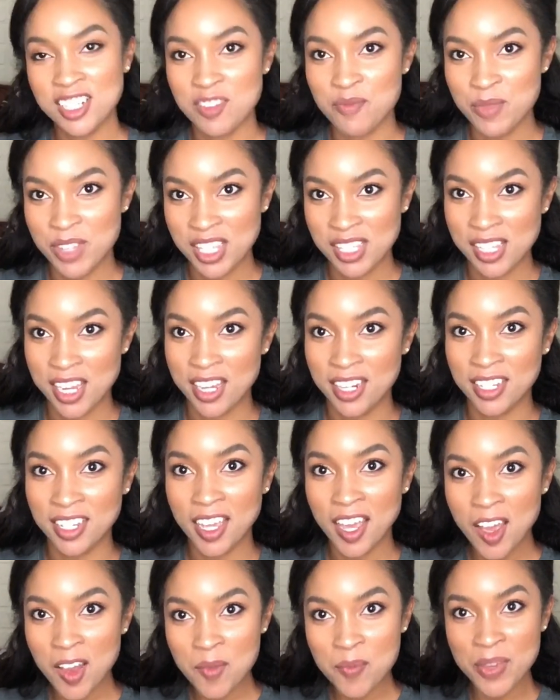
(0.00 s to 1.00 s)
of me standing
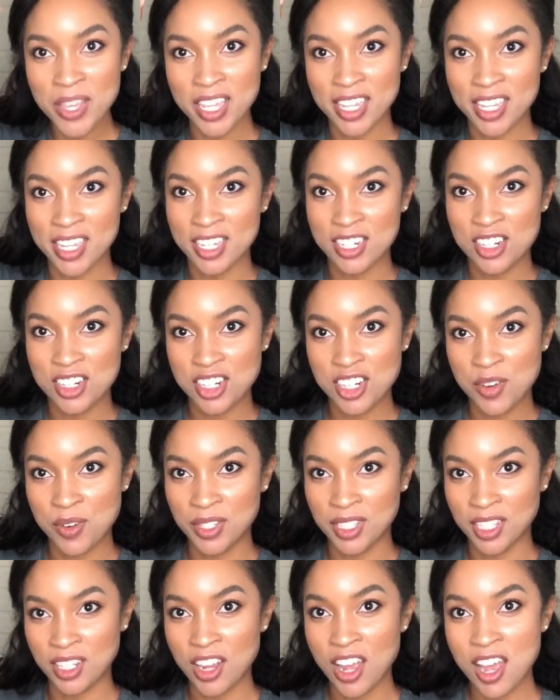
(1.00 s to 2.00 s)
up and
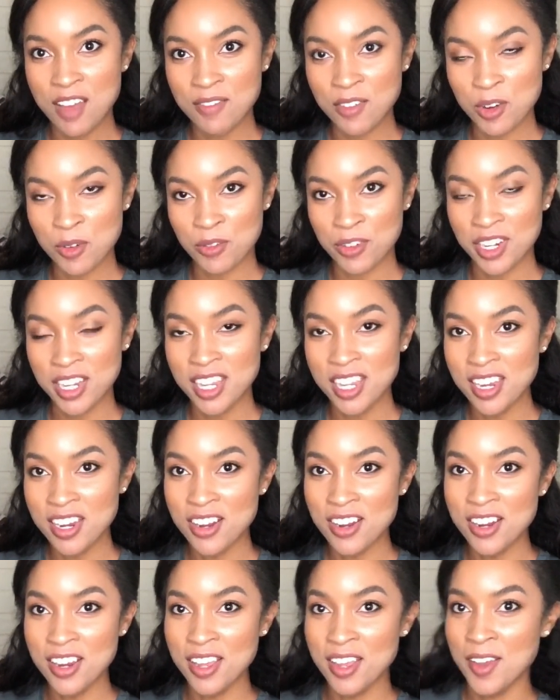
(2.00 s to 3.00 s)
showing it off over
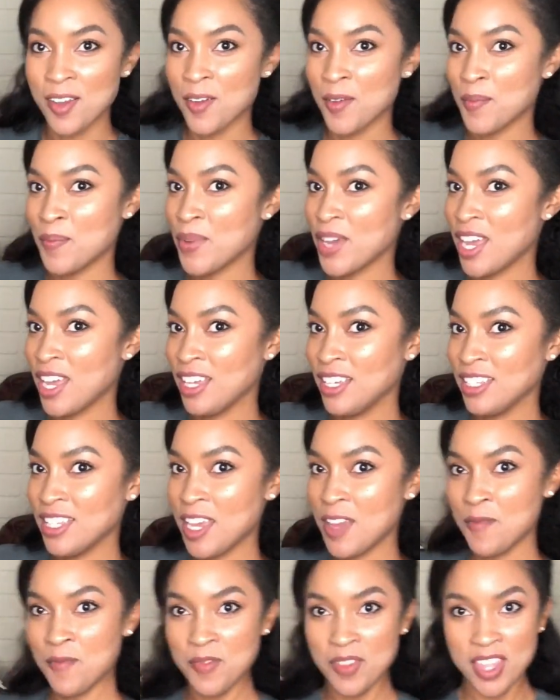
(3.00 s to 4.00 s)
here. But
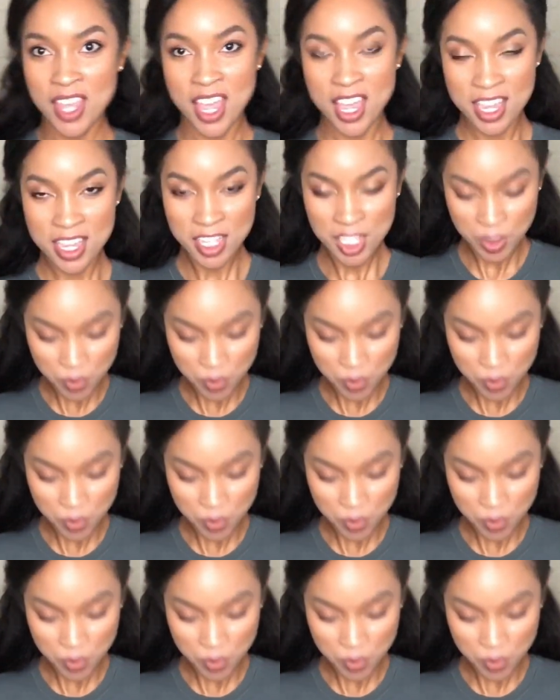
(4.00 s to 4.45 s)
yep, that is